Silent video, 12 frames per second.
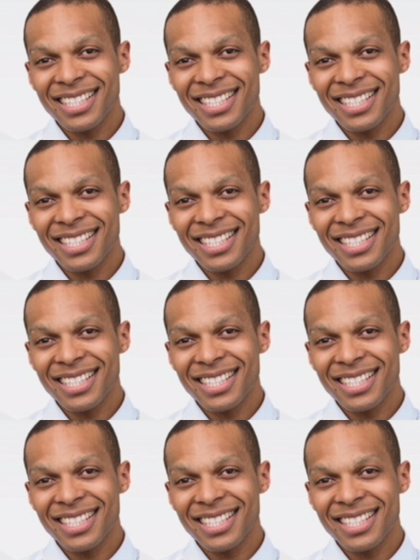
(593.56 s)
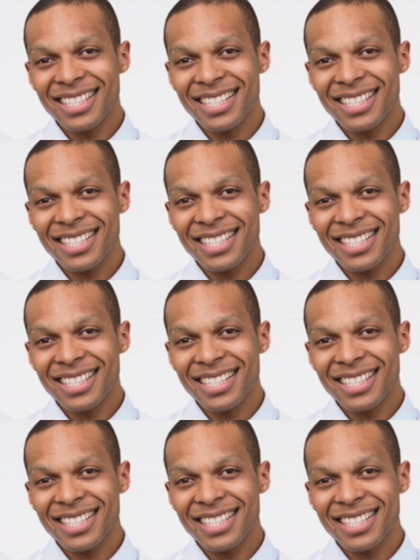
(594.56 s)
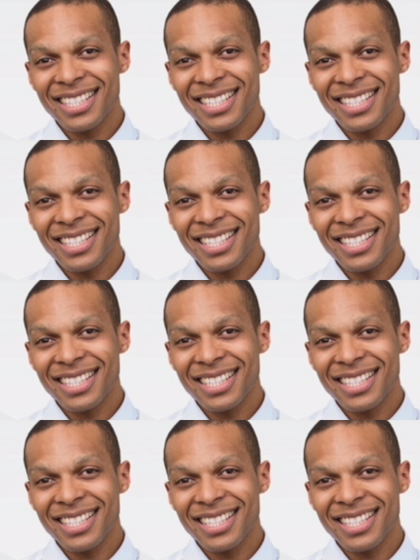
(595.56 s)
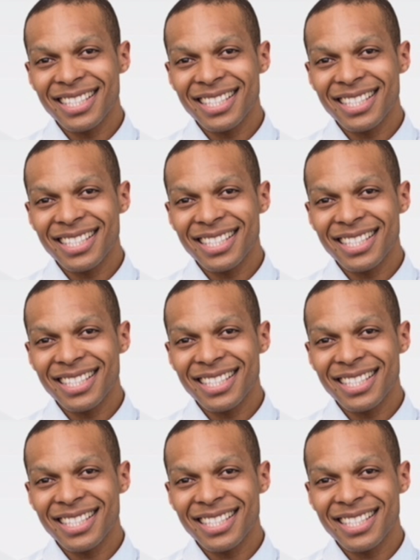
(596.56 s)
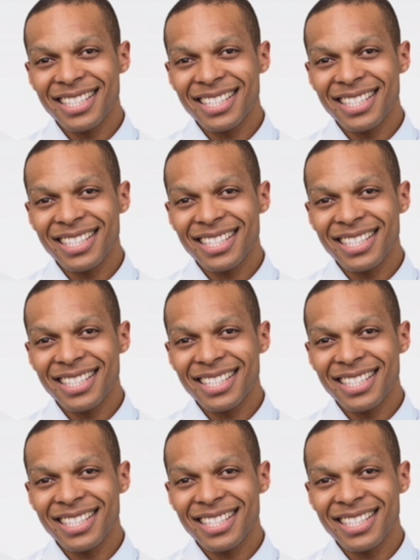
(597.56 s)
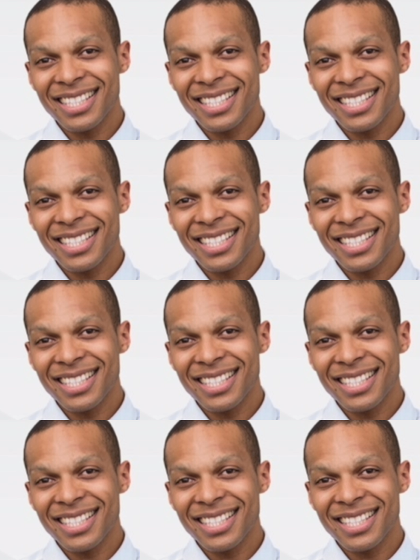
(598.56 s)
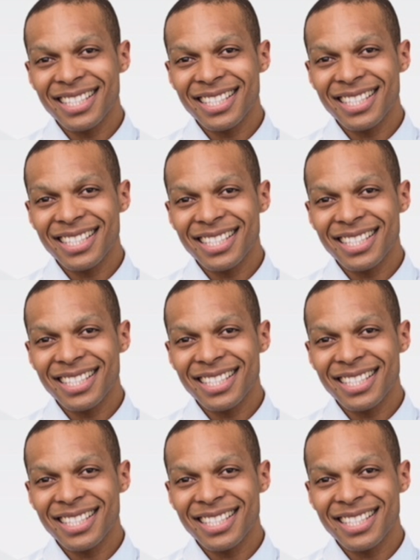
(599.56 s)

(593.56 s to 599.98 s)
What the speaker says: [no speech]